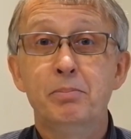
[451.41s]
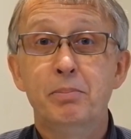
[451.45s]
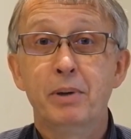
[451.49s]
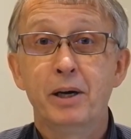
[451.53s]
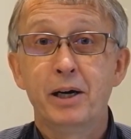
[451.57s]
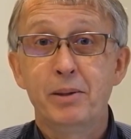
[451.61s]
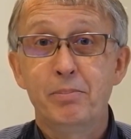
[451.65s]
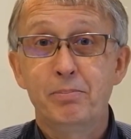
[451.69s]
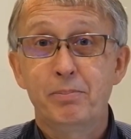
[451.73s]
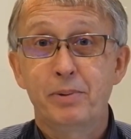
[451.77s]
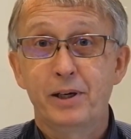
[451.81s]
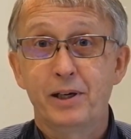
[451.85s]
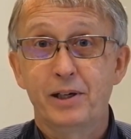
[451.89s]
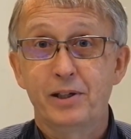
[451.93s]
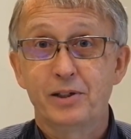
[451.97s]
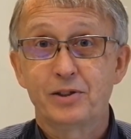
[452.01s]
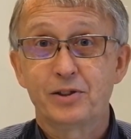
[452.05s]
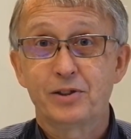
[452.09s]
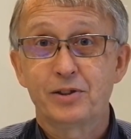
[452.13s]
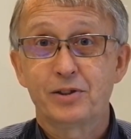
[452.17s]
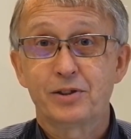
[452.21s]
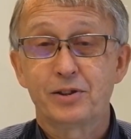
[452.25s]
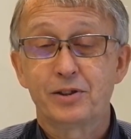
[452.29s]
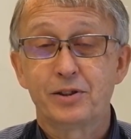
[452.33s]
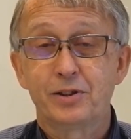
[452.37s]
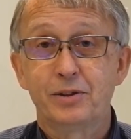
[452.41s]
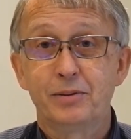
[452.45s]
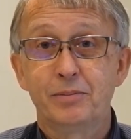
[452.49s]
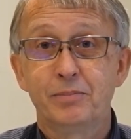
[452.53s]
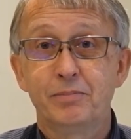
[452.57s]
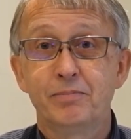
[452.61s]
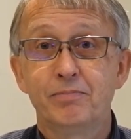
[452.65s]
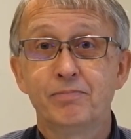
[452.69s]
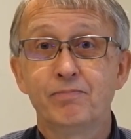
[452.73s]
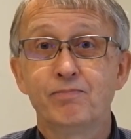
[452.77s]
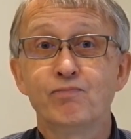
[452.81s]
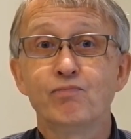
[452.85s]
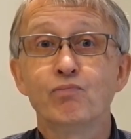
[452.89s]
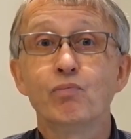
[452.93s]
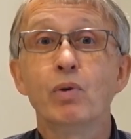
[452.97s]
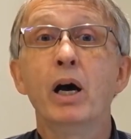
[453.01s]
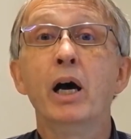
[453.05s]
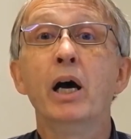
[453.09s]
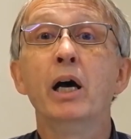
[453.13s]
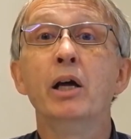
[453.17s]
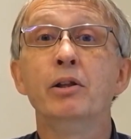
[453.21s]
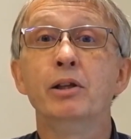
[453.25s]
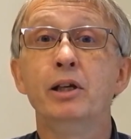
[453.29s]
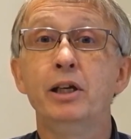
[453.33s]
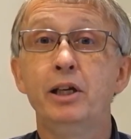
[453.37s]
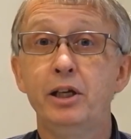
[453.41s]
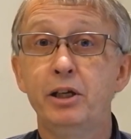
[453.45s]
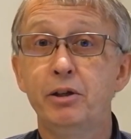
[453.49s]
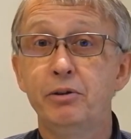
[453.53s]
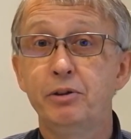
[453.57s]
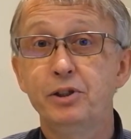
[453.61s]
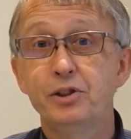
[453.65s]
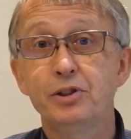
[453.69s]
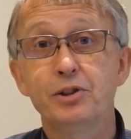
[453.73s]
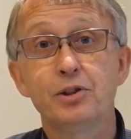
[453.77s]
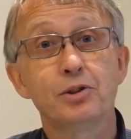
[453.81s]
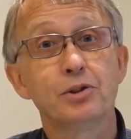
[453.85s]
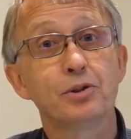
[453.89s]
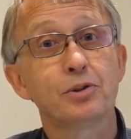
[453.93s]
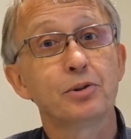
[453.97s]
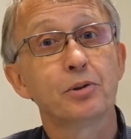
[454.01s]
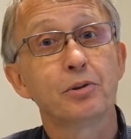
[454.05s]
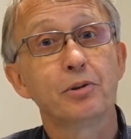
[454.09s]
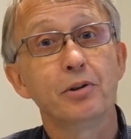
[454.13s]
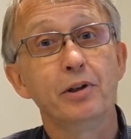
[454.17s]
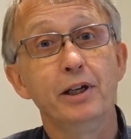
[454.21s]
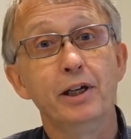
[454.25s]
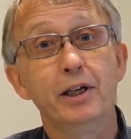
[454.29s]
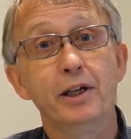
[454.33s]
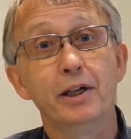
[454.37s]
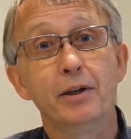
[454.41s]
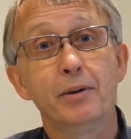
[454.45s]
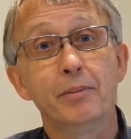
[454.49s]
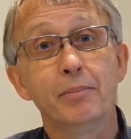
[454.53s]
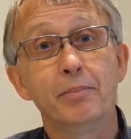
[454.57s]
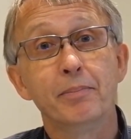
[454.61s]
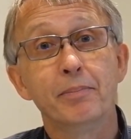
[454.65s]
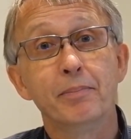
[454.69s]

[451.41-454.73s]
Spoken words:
bypassed, and here is the story.